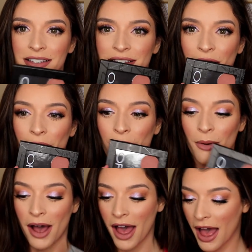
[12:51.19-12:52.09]

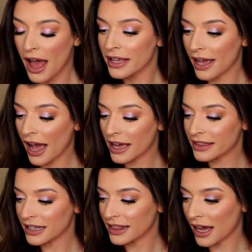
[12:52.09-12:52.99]
So yeah, I
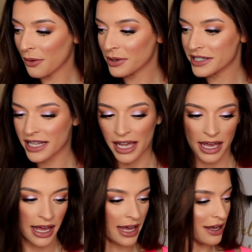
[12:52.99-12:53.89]
think that was
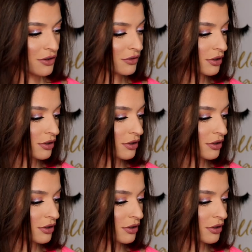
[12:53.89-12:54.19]
it,